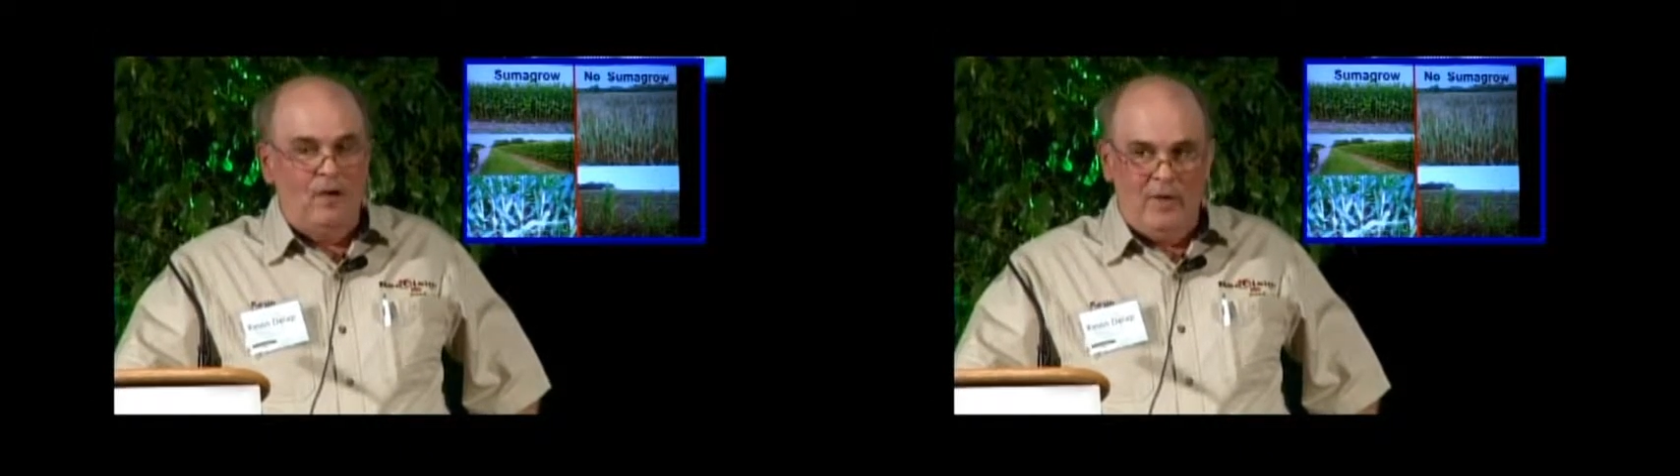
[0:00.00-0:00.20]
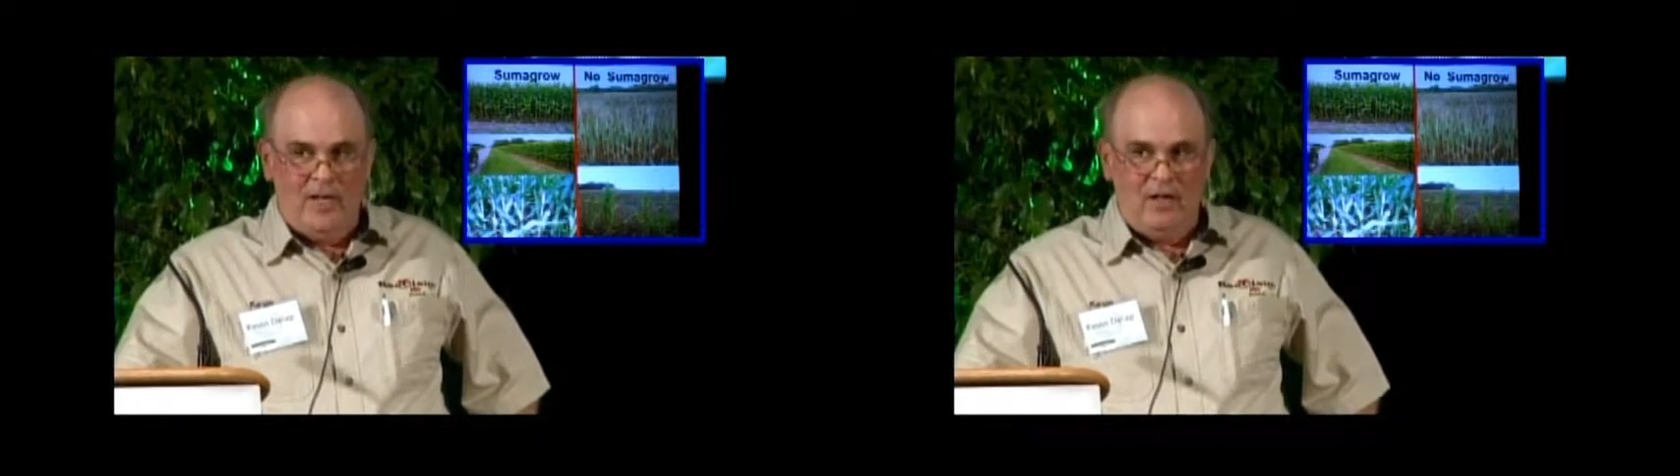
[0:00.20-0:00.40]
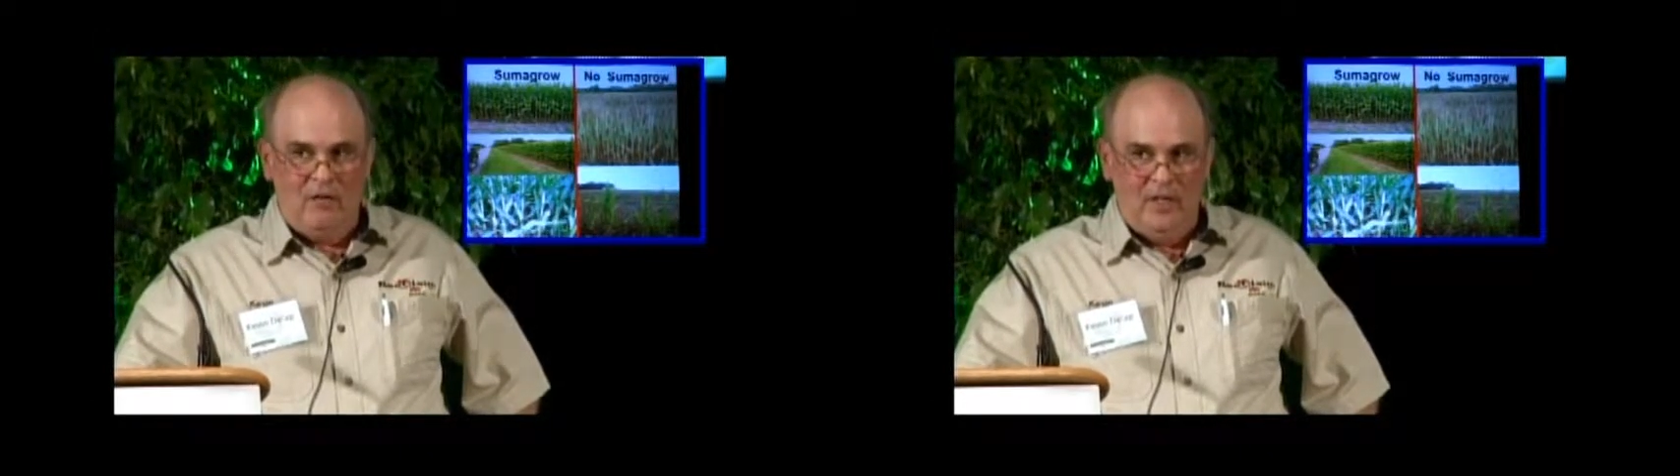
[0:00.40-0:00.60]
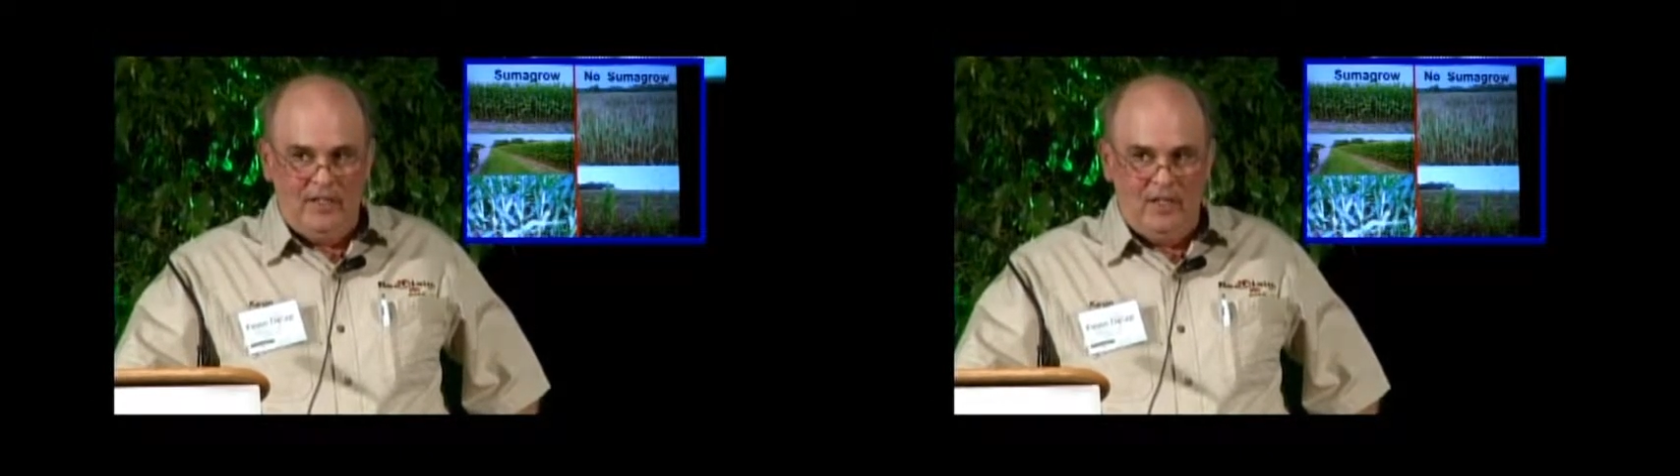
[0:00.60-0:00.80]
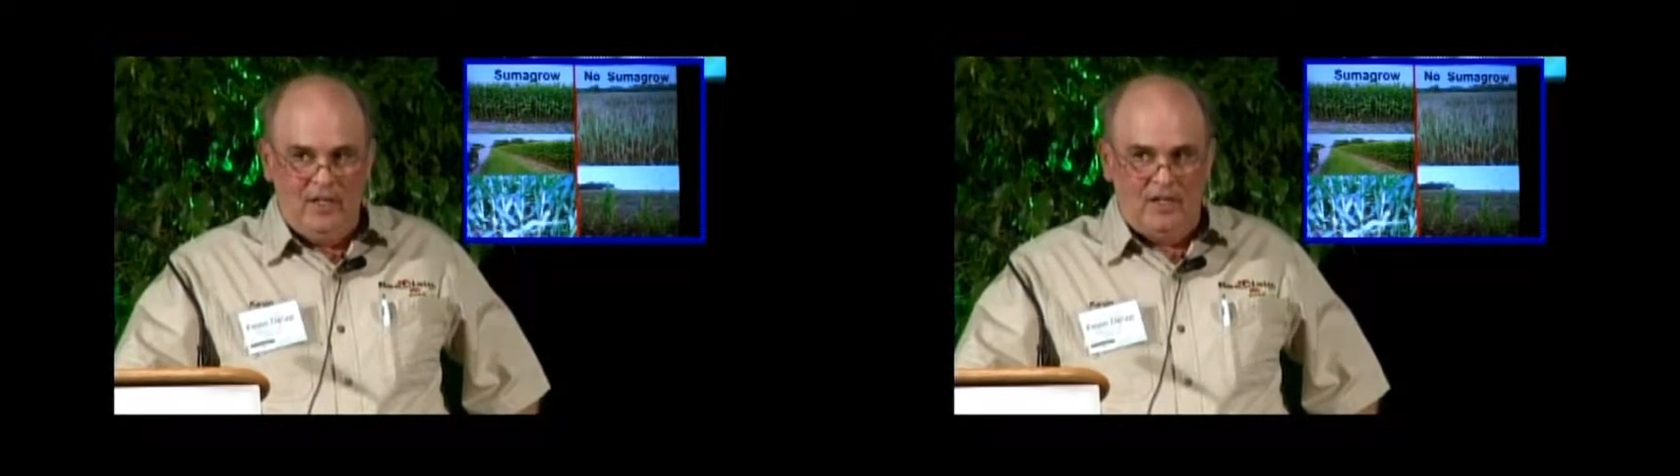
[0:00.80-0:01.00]
we had a really
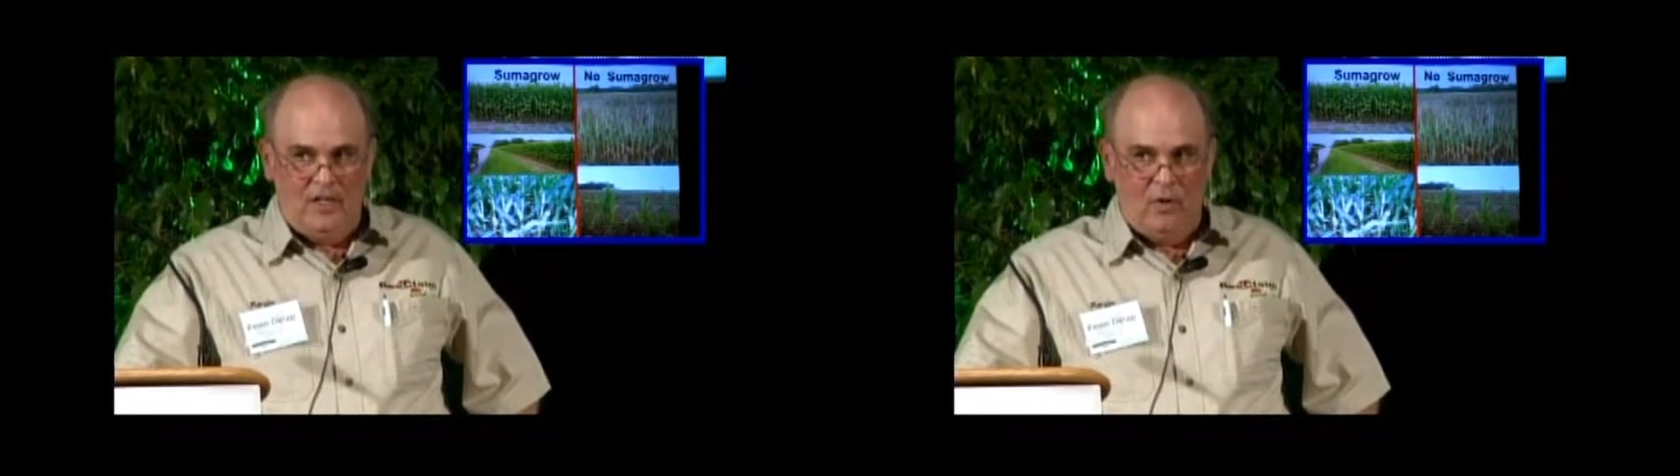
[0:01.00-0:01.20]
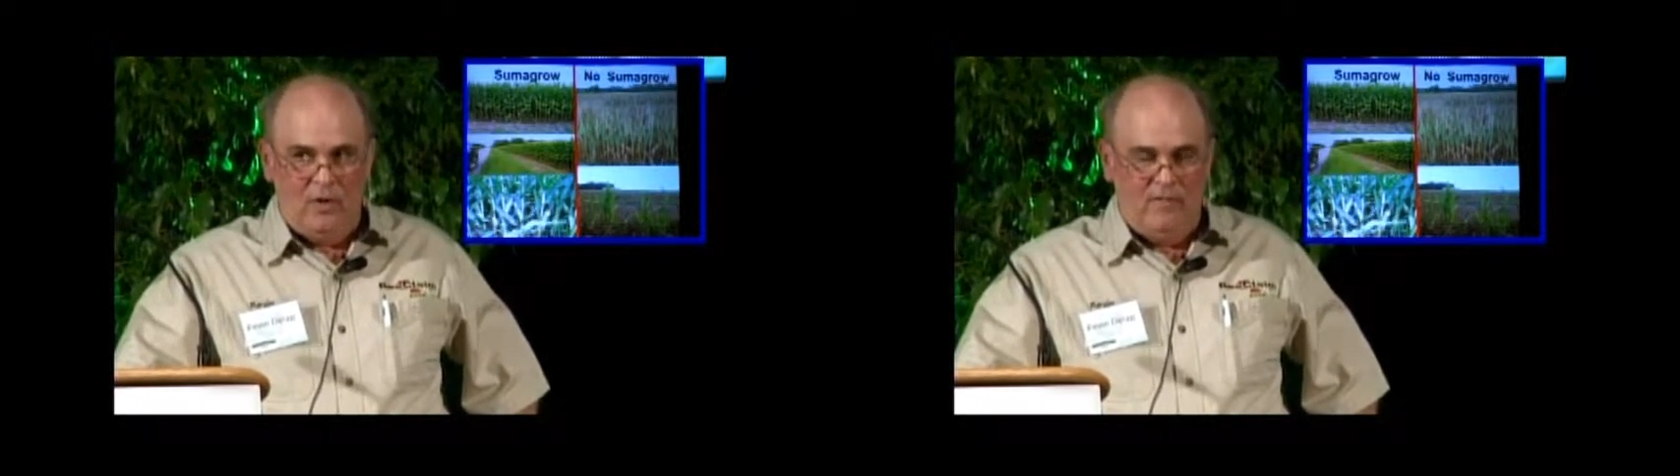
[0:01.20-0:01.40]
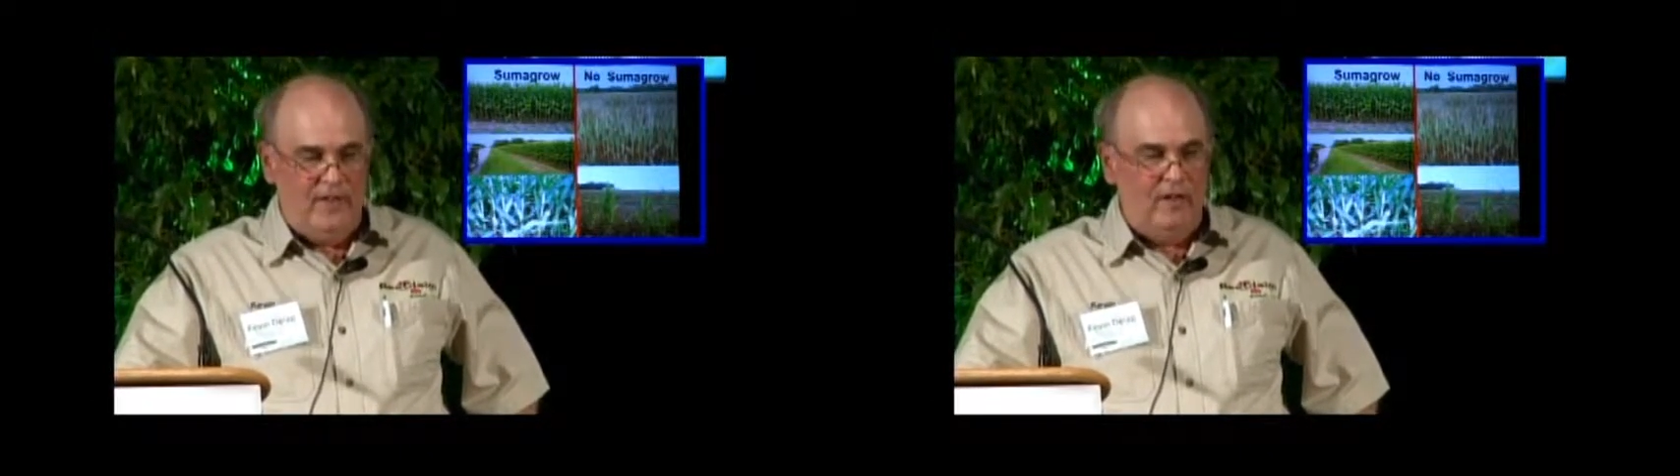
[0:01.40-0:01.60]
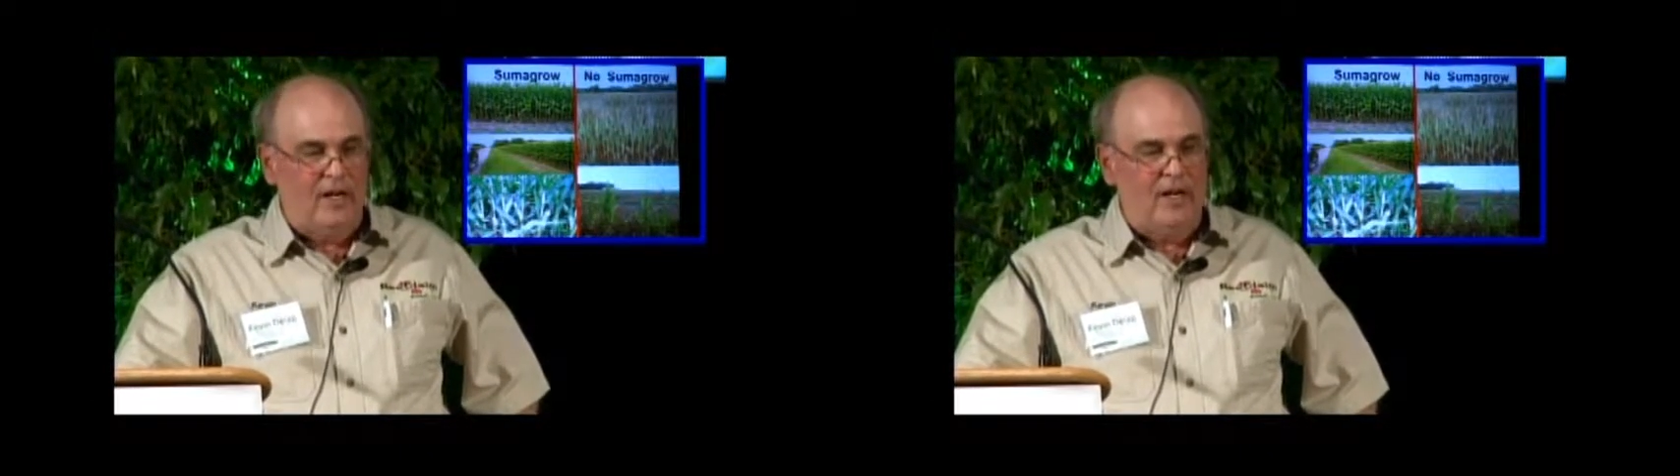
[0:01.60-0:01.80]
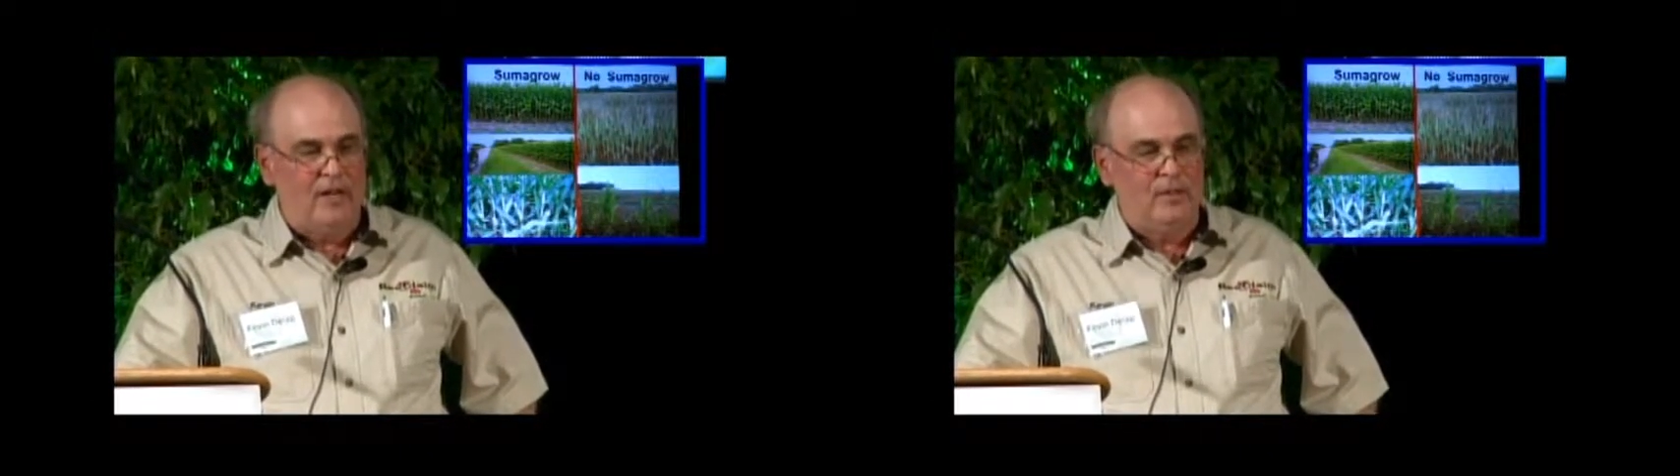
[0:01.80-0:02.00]
good looking cornfield
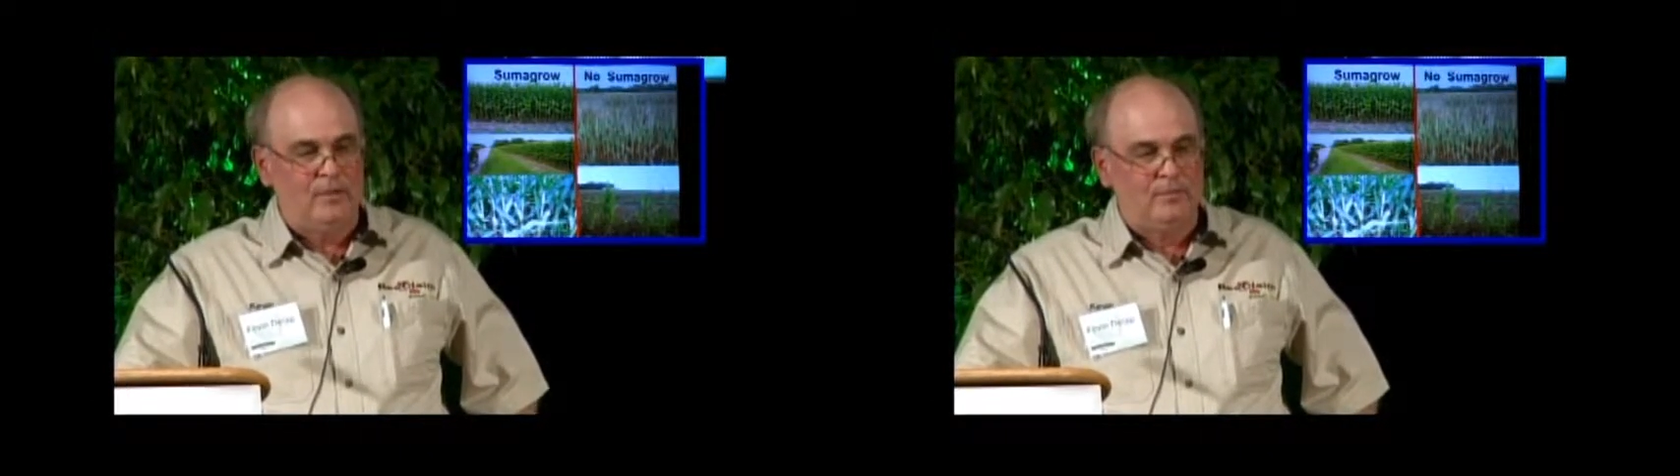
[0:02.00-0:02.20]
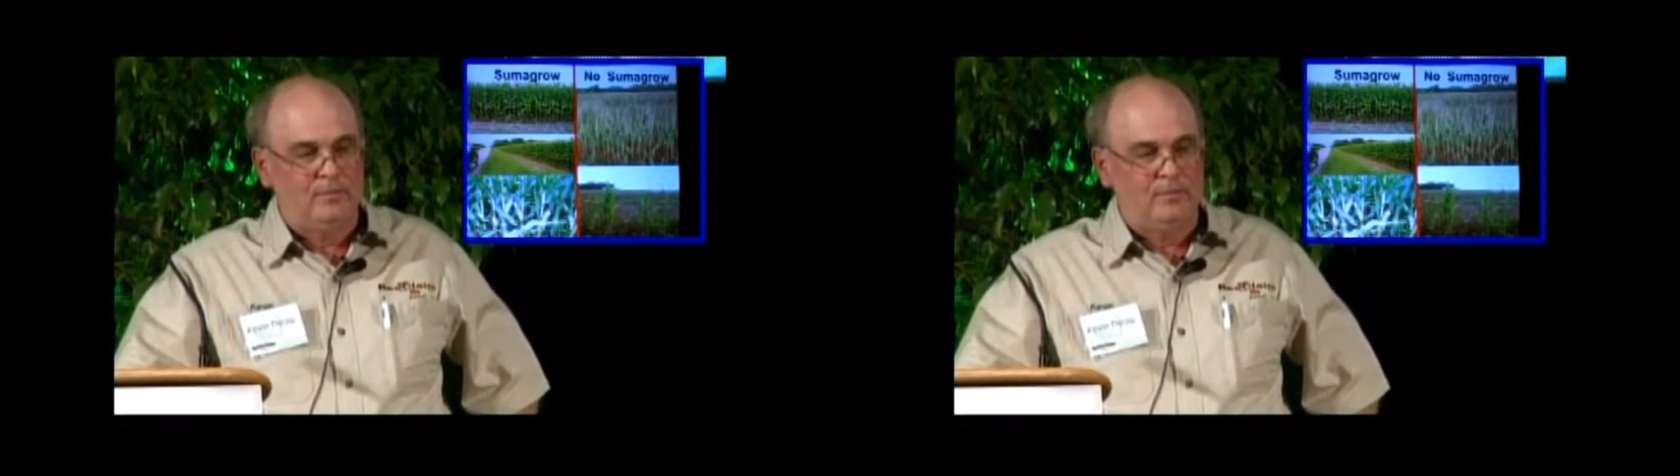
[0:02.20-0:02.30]
right here.